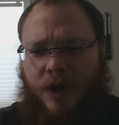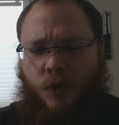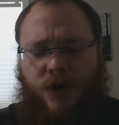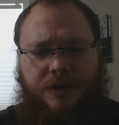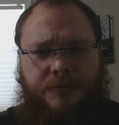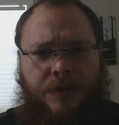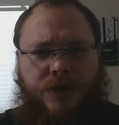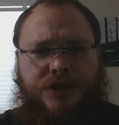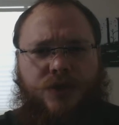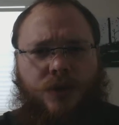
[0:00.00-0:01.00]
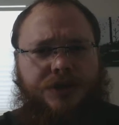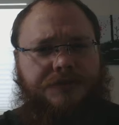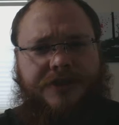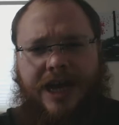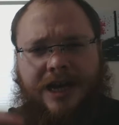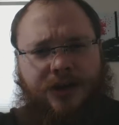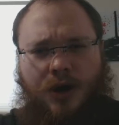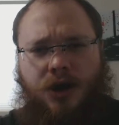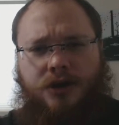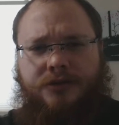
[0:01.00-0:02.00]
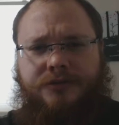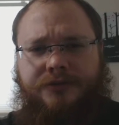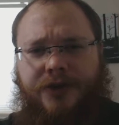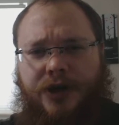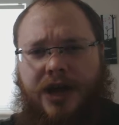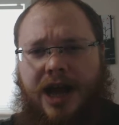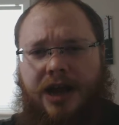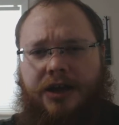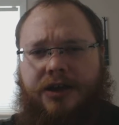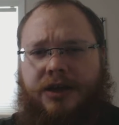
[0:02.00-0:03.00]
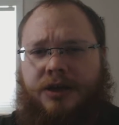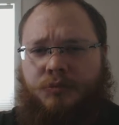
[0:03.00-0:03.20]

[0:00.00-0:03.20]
my working memory scores have not gone very high,